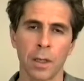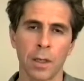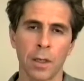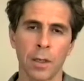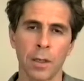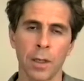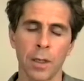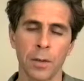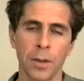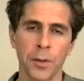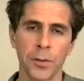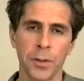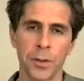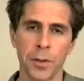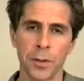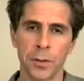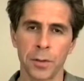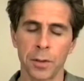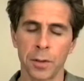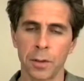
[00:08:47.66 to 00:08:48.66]
And this
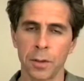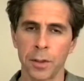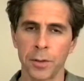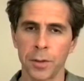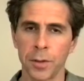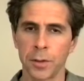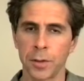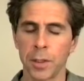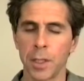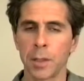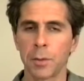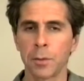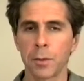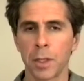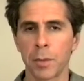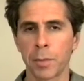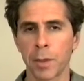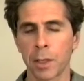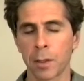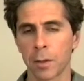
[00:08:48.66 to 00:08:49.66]
is
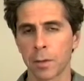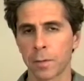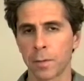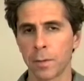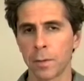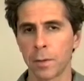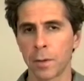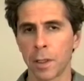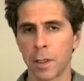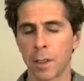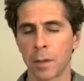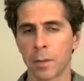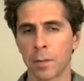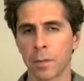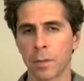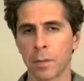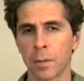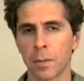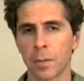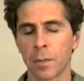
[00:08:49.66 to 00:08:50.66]
equally powerful
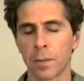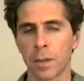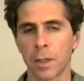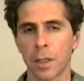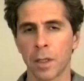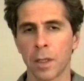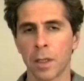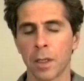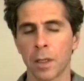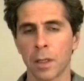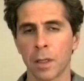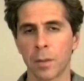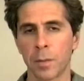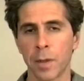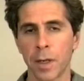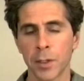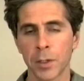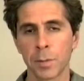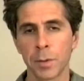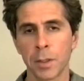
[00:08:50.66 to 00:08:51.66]
and
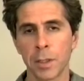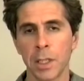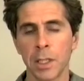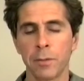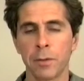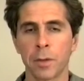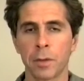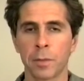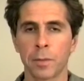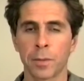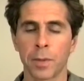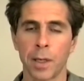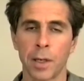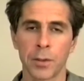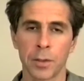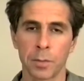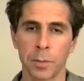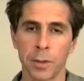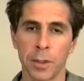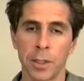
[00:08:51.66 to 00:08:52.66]
possibly
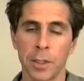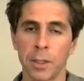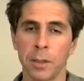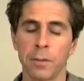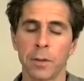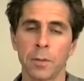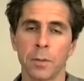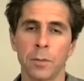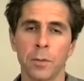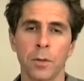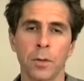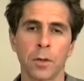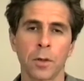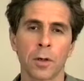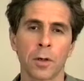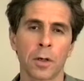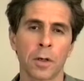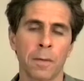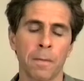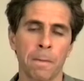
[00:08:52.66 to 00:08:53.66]
even
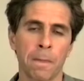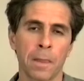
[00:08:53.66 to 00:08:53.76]
more